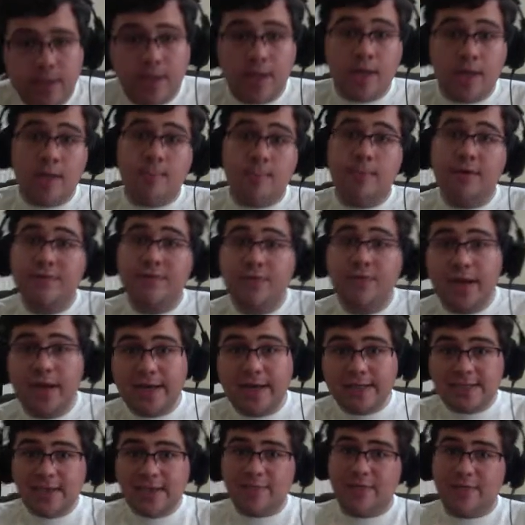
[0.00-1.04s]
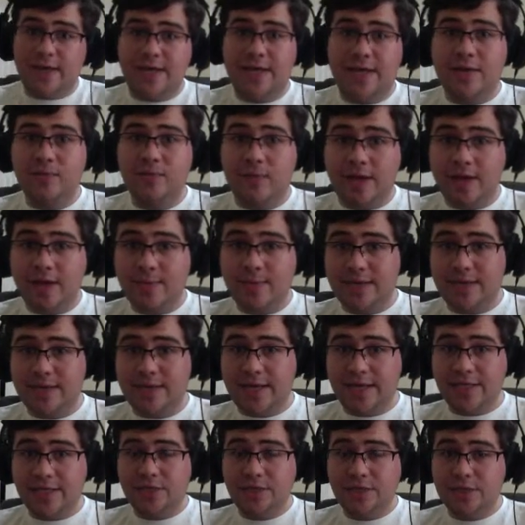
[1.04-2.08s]
Um, if you guys have any
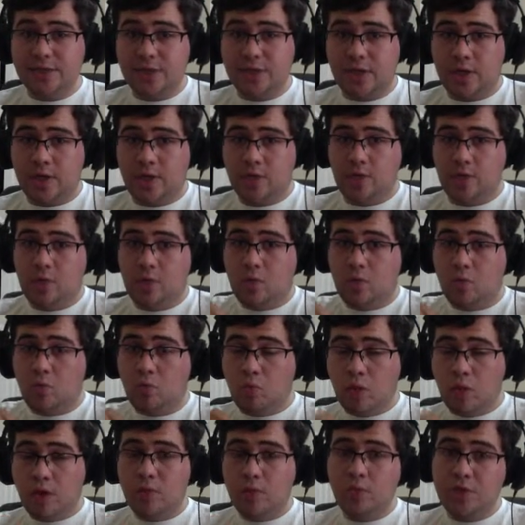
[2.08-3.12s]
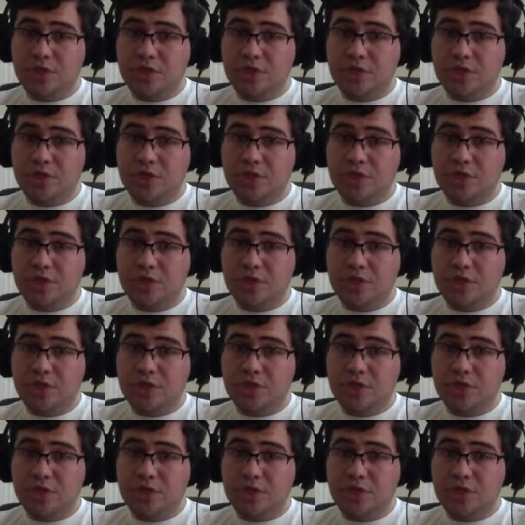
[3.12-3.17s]
recommendations on what we